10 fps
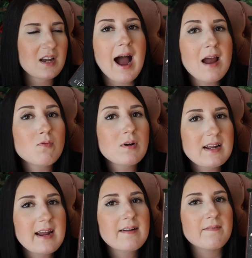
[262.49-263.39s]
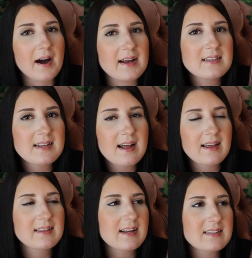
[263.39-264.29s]
I wouldn't advise that.
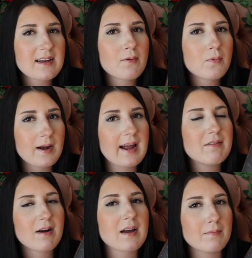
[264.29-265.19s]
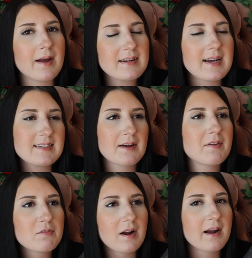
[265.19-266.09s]
Like that's not what I recommend. I
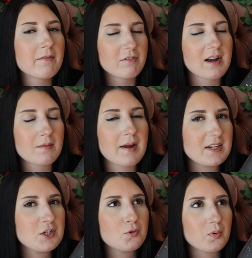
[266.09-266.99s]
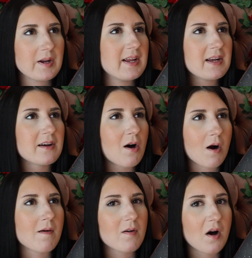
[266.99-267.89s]
definitely re recommend you reading
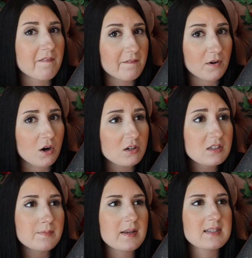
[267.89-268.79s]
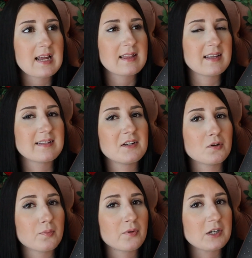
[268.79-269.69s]
Caraval first because I think that
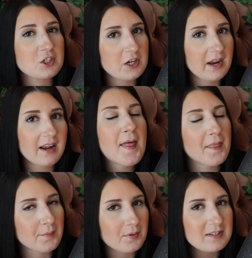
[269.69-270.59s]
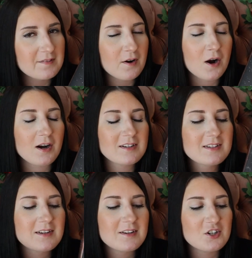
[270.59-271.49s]
you'll appreciate the Prince of
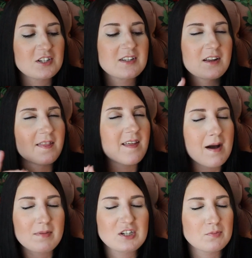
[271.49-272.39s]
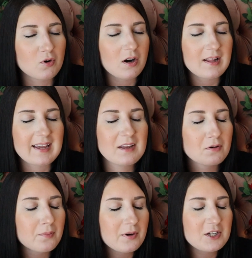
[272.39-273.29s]
Hearts just that much more. Like
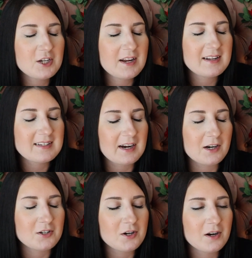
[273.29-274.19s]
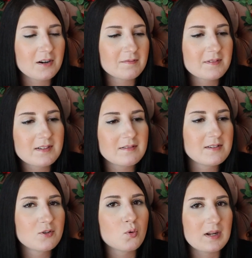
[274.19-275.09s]
you'll appreciate his character
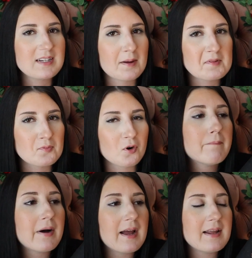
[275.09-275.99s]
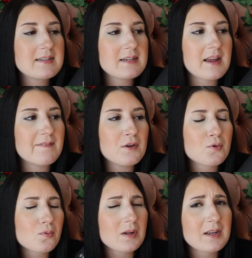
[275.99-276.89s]
20 times more. But if
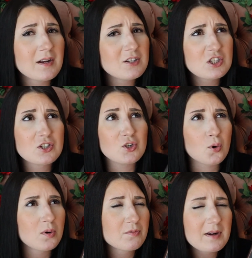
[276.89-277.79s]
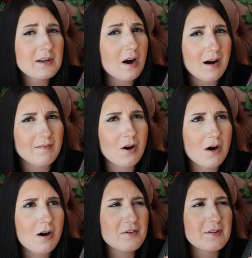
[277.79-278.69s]
you really just don't want to read
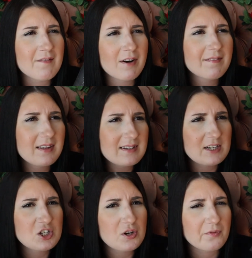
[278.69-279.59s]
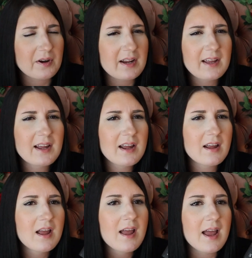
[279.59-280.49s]
Caraval, if you never have the intention of reading it,
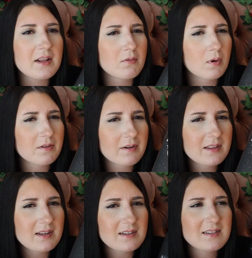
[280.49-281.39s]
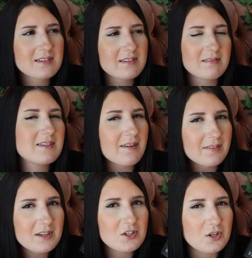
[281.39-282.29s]
and you want to read this,
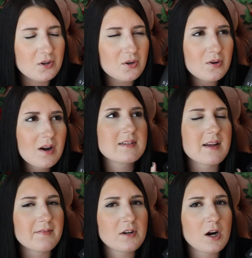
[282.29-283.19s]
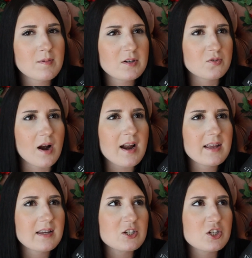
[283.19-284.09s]
definitely do. Stephanie Garber's
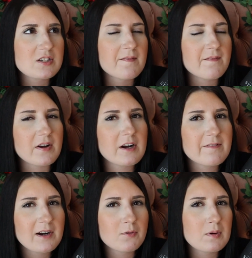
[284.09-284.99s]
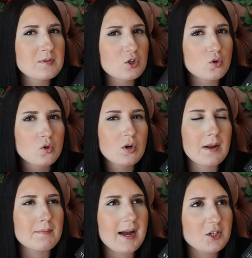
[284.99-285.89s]
writing is just very, very whimsical
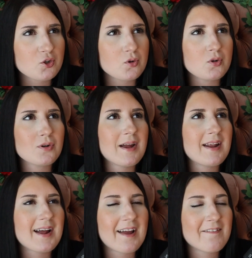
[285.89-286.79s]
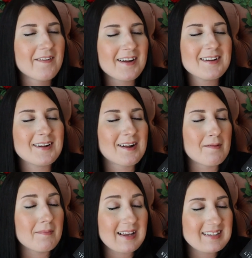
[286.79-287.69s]
and magical, and I find it
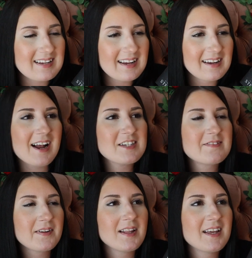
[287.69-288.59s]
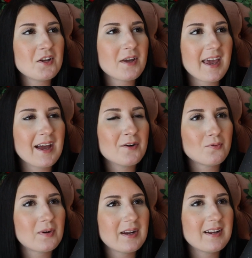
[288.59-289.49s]
amazing. I just feel like you can't
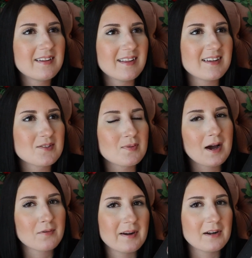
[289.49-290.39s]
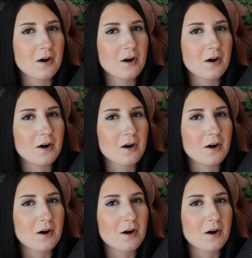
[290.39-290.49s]
read this without reading